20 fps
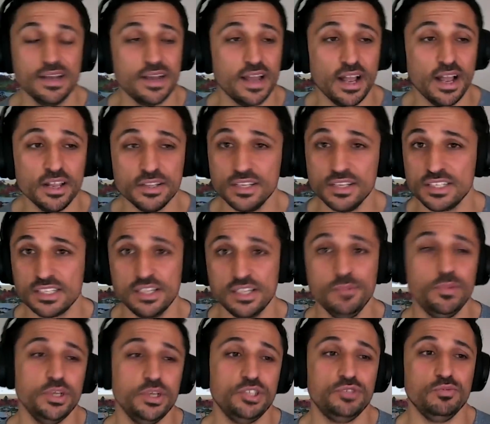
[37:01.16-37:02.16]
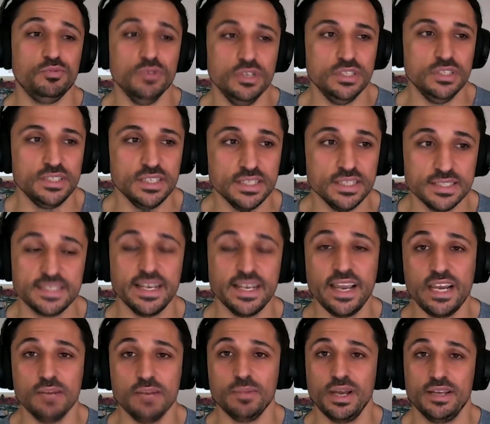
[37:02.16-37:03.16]
And the slippage was
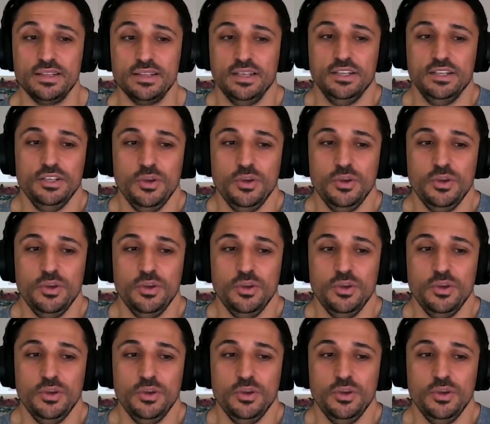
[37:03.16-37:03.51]
insane back then.